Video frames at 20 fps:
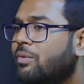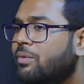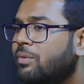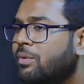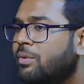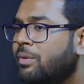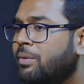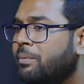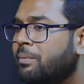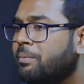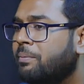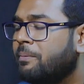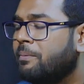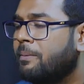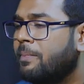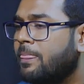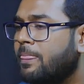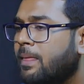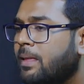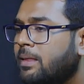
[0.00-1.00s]

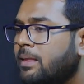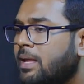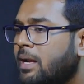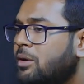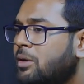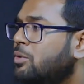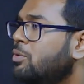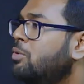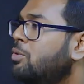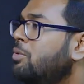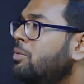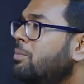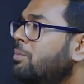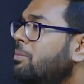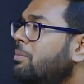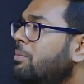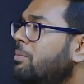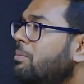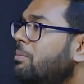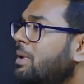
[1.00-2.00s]
there are two
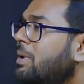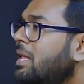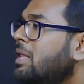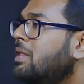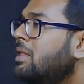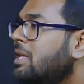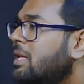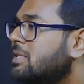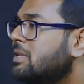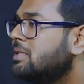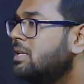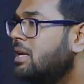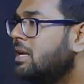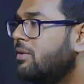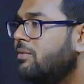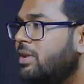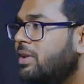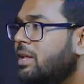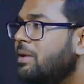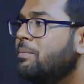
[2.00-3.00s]
main things that
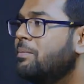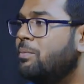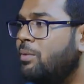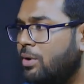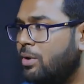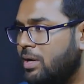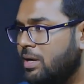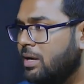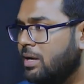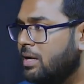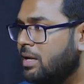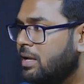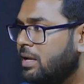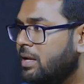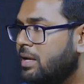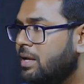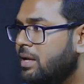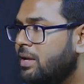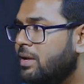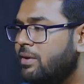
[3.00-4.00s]
are very important
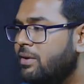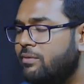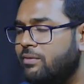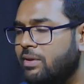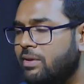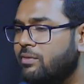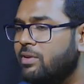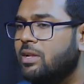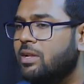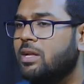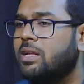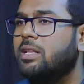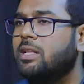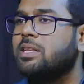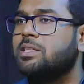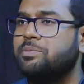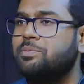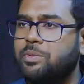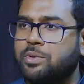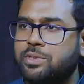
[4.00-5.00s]
when we learn
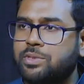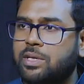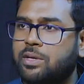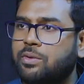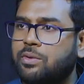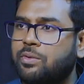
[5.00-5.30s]
this music.